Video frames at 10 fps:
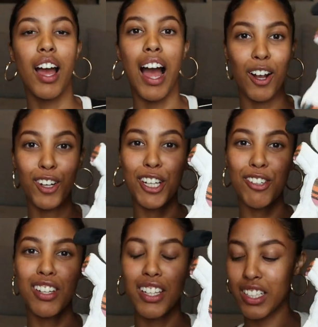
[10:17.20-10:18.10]
I got
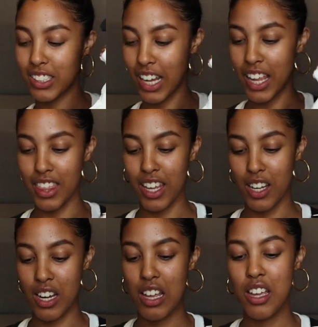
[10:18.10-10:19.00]
Lola this, and
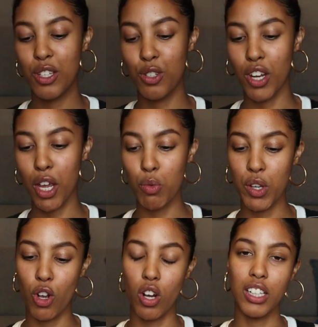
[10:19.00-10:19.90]
then today we
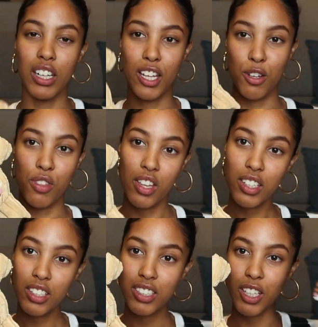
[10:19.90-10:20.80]
got Leo
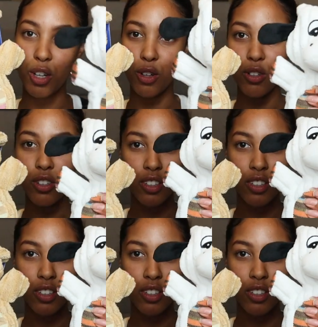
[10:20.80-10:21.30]
this, so